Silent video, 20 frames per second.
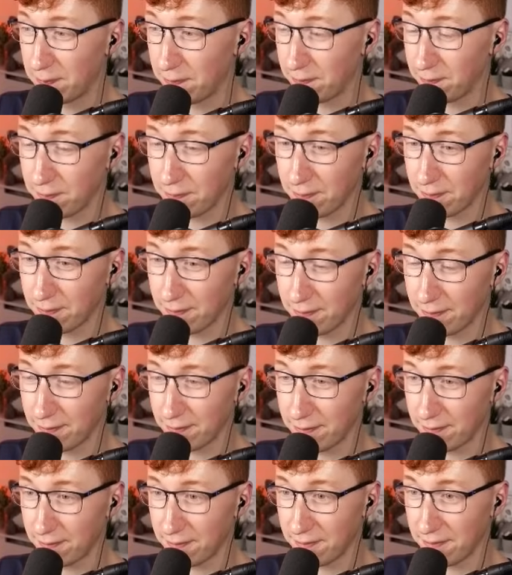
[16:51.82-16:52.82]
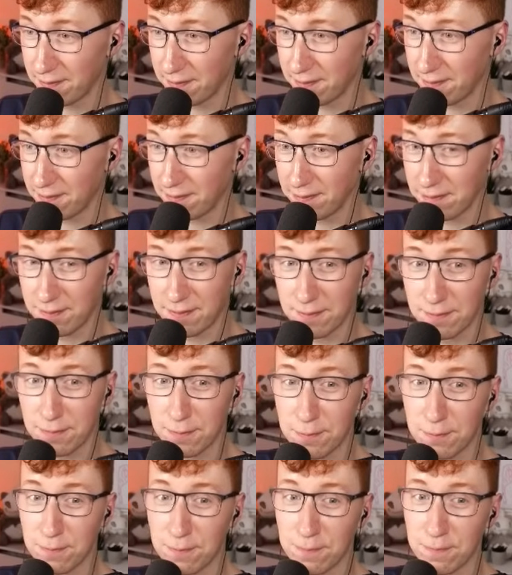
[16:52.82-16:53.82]

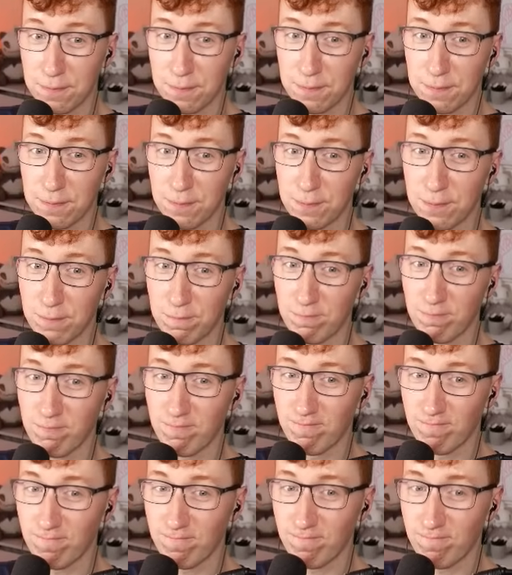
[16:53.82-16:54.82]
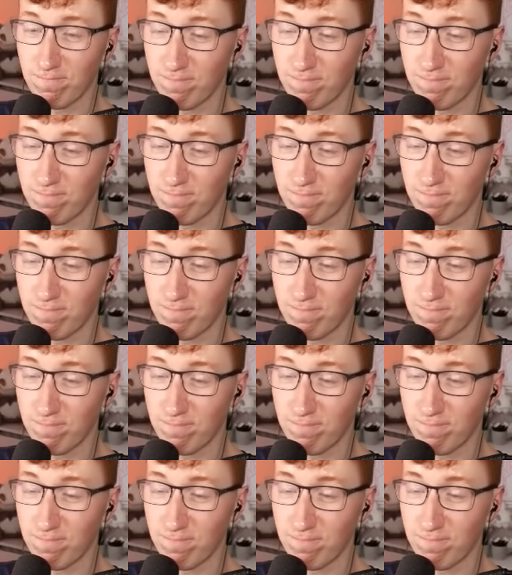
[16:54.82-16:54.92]
The person shown says nothing.